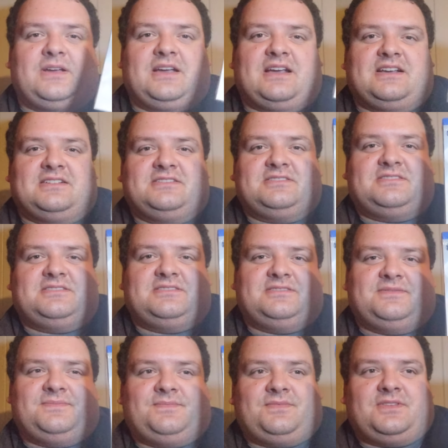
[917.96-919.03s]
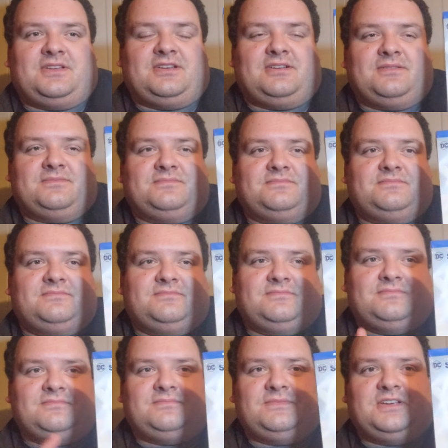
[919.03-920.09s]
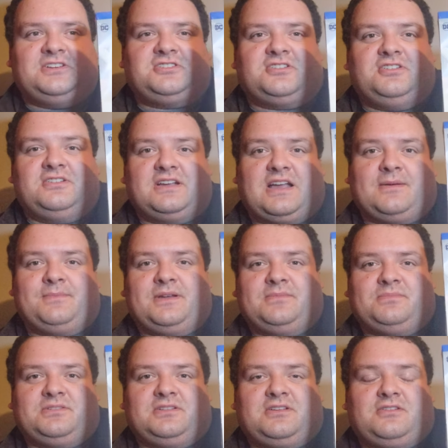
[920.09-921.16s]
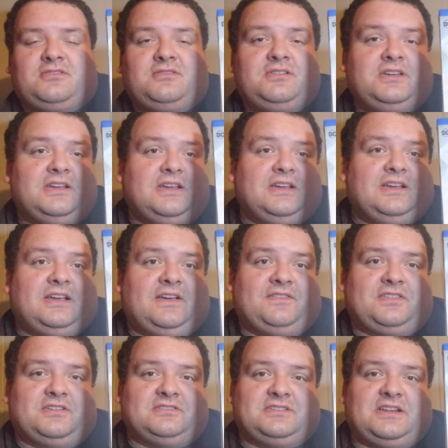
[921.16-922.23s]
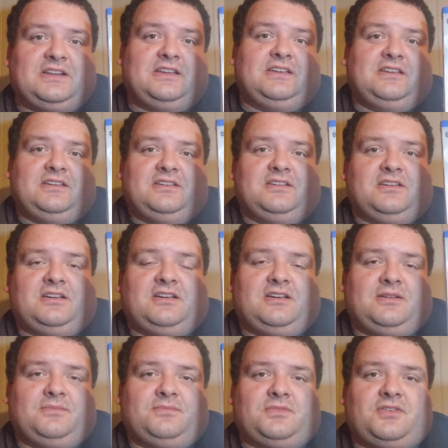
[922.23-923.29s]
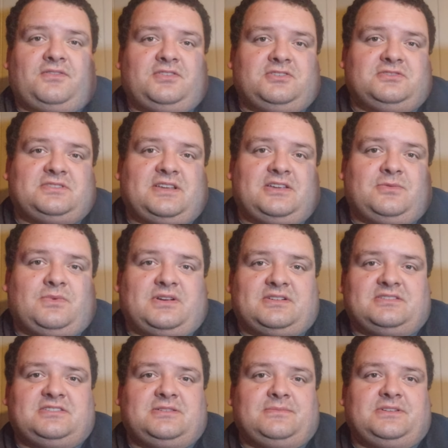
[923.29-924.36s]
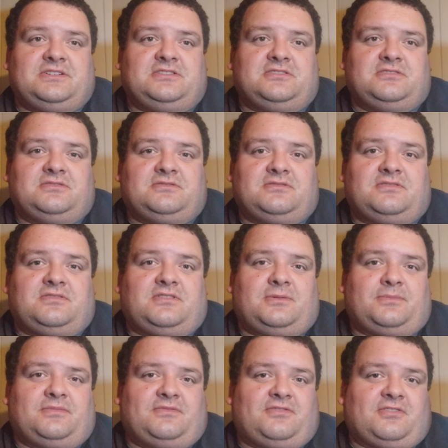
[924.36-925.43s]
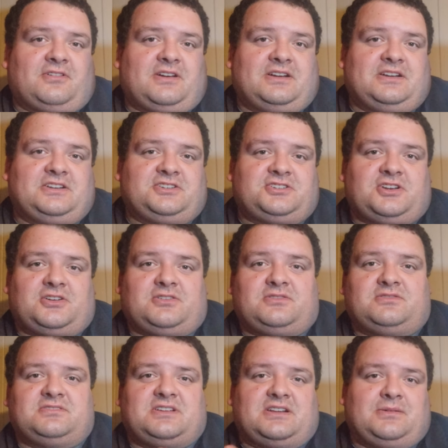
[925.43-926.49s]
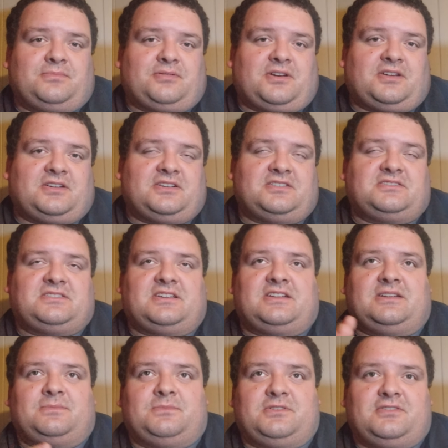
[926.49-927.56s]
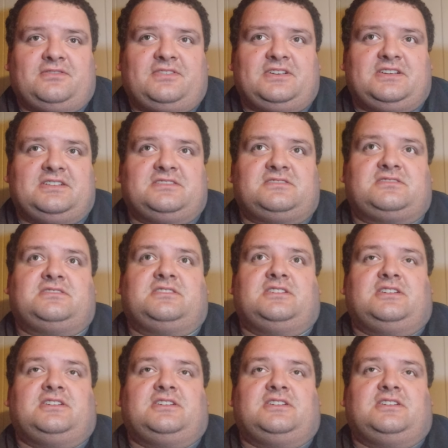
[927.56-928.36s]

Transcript: guys, make sure you comment below if there's any reviews that you want to see me do for any shows, any products, any movies.